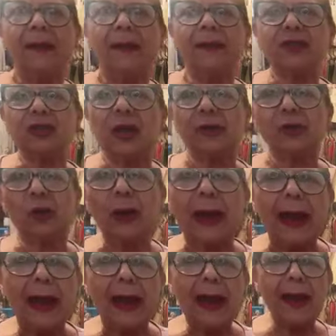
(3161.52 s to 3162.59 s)
and
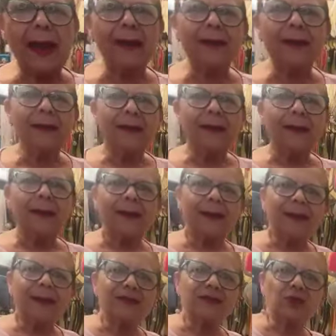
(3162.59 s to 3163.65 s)
Chardonnay, and
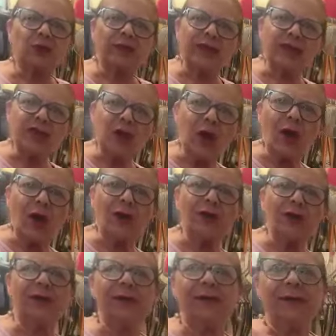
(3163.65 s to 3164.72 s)
eh,
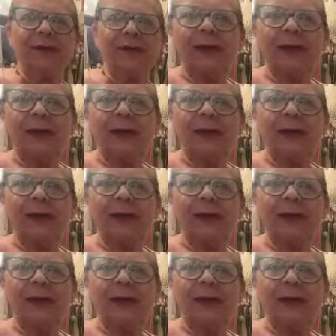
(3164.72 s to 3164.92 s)
Sauvignon.